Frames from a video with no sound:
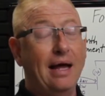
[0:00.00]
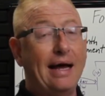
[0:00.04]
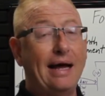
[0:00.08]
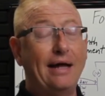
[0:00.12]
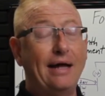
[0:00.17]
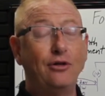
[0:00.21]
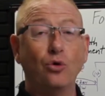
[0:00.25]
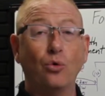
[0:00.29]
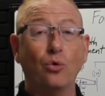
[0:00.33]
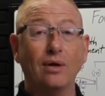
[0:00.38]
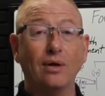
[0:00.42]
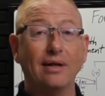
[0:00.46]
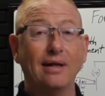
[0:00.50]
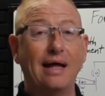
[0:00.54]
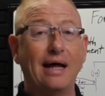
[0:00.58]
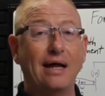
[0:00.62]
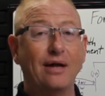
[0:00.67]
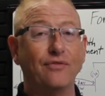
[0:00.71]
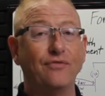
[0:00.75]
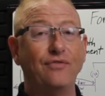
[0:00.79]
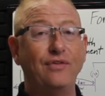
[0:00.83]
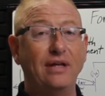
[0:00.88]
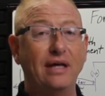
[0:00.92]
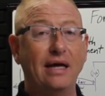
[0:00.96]
I do a
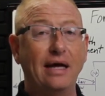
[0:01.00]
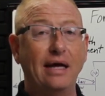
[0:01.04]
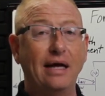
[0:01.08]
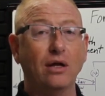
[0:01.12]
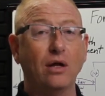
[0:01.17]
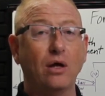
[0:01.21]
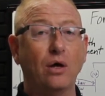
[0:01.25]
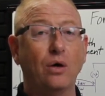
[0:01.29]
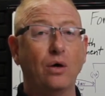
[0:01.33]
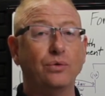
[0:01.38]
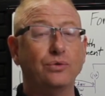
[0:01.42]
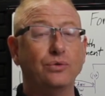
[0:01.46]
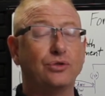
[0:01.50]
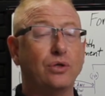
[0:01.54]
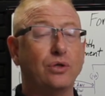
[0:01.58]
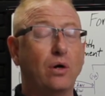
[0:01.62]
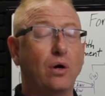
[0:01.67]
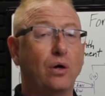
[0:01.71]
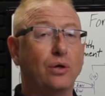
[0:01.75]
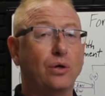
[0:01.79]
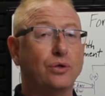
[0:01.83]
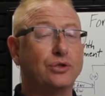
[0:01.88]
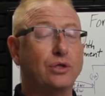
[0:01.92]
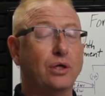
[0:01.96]
lot of VA loans
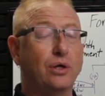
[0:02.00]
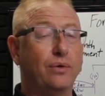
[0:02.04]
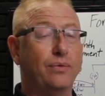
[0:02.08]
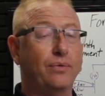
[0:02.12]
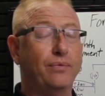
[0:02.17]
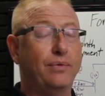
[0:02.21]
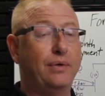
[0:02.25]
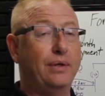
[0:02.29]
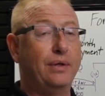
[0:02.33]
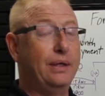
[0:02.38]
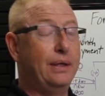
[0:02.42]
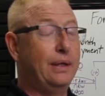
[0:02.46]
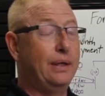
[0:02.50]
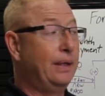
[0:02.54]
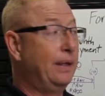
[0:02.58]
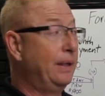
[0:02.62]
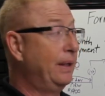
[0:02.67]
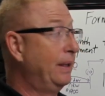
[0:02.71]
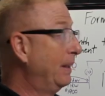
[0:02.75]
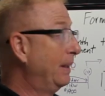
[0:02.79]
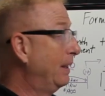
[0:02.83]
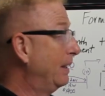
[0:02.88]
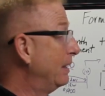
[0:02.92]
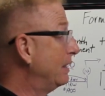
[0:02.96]
also.
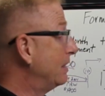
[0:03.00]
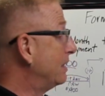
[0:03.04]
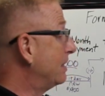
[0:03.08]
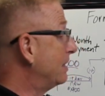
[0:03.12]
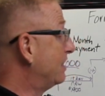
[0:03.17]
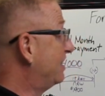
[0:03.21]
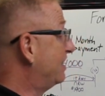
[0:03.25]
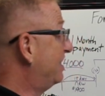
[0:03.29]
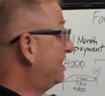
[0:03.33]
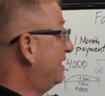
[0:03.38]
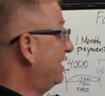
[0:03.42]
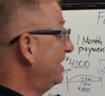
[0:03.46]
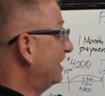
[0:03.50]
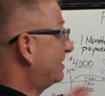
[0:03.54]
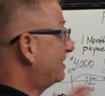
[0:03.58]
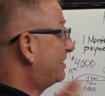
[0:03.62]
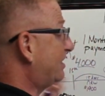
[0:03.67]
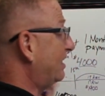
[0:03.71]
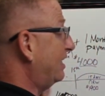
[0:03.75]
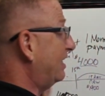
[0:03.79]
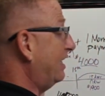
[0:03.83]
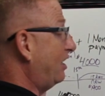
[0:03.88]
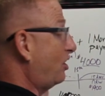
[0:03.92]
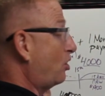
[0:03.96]

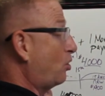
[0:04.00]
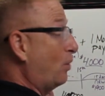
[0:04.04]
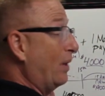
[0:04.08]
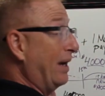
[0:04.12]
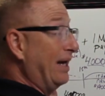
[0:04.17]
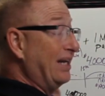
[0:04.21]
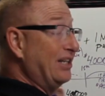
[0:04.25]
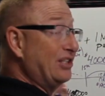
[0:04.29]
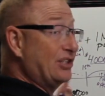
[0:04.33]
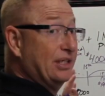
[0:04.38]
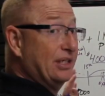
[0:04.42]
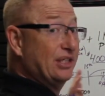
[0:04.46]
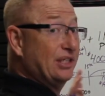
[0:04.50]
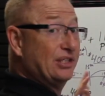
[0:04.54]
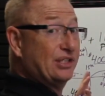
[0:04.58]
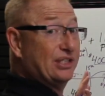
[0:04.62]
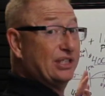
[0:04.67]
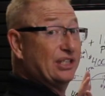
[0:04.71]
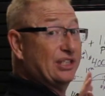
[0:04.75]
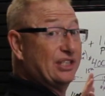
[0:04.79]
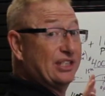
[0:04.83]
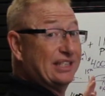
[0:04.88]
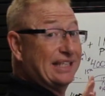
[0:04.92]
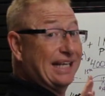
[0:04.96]
This equation is
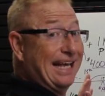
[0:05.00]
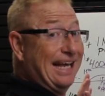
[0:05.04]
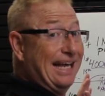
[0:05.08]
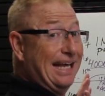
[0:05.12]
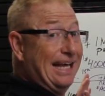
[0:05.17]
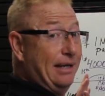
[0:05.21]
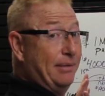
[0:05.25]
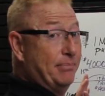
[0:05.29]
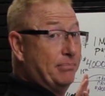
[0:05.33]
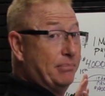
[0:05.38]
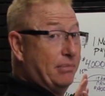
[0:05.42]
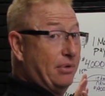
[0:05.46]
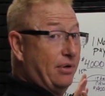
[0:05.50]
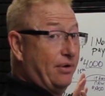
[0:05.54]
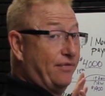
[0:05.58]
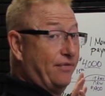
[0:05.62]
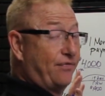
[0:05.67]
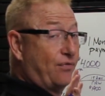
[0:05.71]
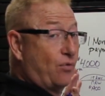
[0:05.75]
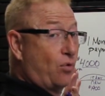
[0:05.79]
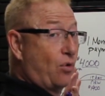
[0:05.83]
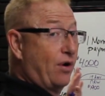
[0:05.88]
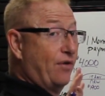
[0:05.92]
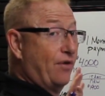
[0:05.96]
the same
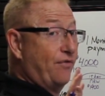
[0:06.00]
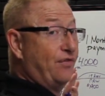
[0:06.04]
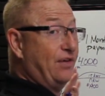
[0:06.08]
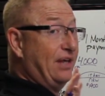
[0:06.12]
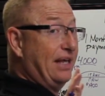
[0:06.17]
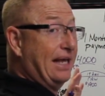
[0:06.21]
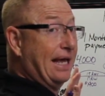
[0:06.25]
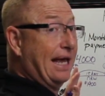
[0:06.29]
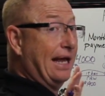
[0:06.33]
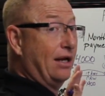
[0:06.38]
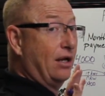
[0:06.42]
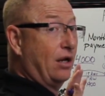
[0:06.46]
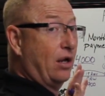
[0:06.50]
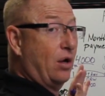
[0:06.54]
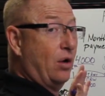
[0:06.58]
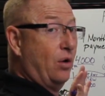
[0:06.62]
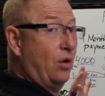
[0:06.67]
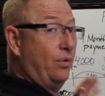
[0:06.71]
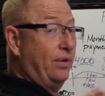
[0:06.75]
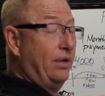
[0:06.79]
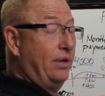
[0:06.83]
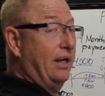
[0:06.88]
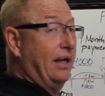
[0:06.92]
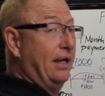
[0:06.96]
for a VA
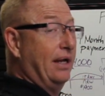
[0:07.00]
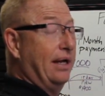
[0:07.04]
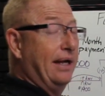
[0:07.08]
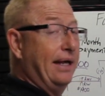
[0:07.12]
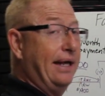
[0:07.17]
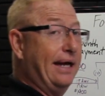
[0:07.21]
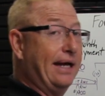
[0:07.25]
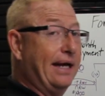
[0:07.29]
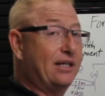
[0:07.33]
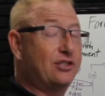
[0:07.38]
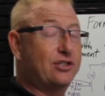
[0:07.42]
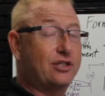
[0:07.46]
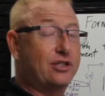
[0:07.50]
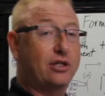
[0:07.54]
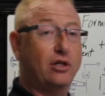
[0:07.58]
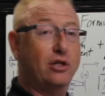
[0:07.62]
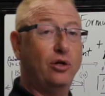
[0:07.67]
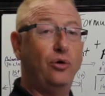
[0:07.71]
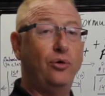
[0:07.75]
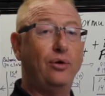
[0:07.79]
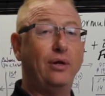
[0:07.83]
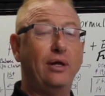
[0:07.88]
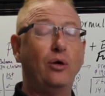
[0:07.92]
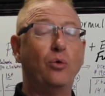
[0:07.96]
loan,
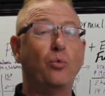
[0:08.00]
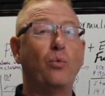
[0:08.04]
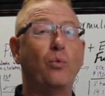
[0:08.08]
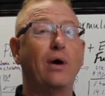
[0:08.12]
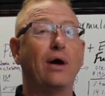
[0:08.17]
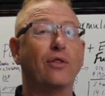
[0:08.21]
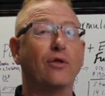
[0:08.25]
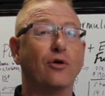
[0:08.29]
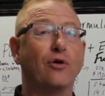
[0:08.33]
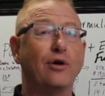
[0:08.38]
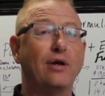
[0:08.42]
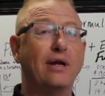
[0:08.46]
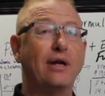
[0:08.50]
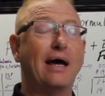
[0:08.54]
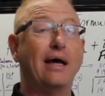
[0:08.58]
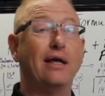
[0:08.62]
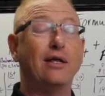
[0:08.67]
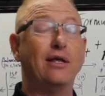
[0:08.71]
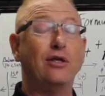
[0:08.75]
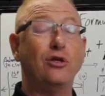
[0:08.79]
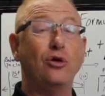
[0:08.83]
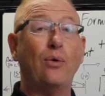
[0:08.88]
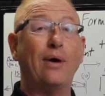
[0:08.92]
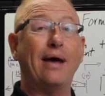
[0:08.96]
excluding whether or
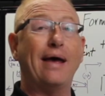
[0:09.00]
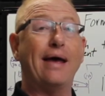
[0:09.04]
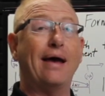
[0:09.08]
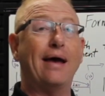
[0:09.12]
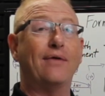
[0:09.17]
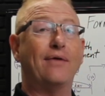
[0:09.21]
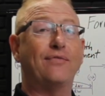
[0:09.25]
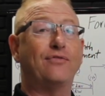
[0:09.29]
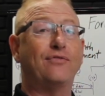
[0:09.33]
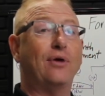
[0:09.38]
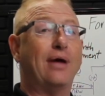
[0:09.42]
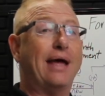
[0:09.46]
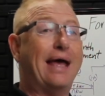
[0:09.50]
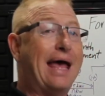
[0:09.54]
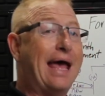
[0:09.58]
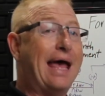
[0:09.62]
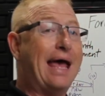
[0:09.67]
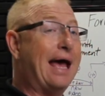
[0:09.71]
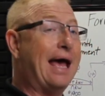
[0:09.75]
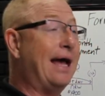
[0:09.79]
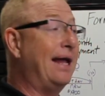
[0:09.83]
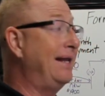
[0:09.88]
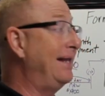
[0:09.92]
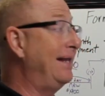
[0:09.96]
not you have to
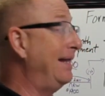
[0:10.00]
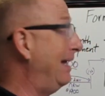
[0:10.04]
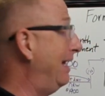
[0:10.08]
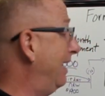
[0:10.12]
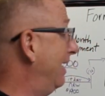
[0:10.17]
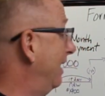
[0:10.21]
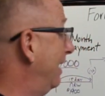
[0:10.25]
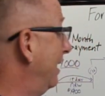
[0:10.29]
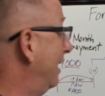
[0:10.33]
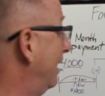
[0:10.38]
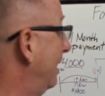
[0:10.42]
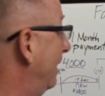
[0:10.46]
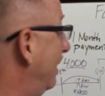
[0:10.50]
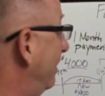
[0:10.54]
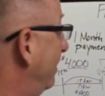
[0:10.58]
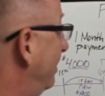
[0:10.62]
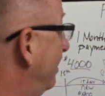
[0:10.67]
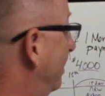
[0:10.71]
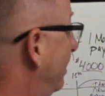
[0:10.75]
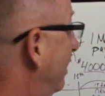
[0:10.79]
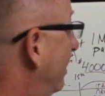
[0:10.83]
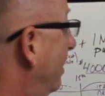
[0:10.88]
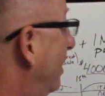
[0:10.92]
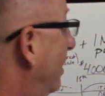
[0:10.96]
add
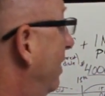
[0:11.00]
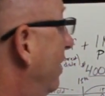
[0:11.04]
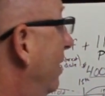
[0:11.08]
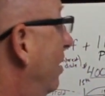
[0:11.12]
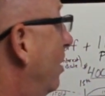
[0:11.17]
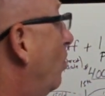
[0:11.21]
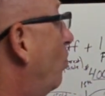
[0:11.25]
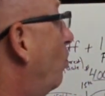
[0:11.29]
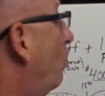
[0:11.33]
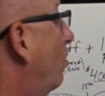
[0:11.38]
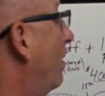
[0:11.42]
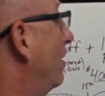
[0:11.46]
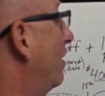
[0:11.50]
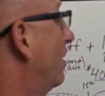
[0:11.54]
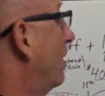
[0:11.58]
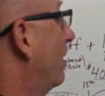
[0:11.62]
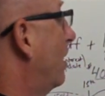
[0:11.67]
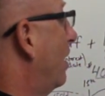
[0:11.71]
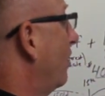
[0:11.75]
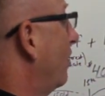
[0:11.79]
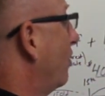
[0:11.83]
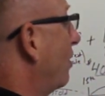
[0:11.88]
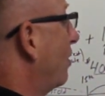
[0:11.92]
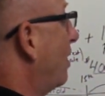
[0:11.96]
in one
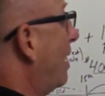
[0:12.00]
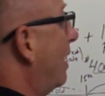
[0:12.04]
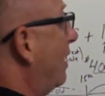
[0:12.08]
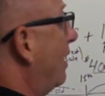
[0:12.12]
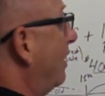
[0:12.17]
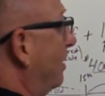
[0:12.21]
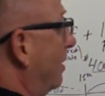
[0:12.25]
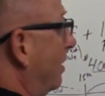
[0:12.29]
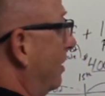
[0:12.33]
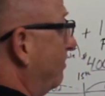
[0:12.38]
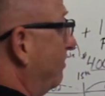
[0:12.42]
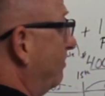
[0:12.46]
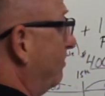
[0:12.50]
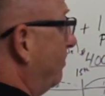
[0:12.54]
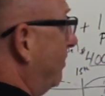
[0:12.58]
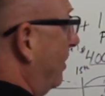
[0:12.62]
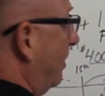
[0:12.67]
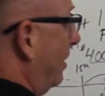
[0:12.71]
other item,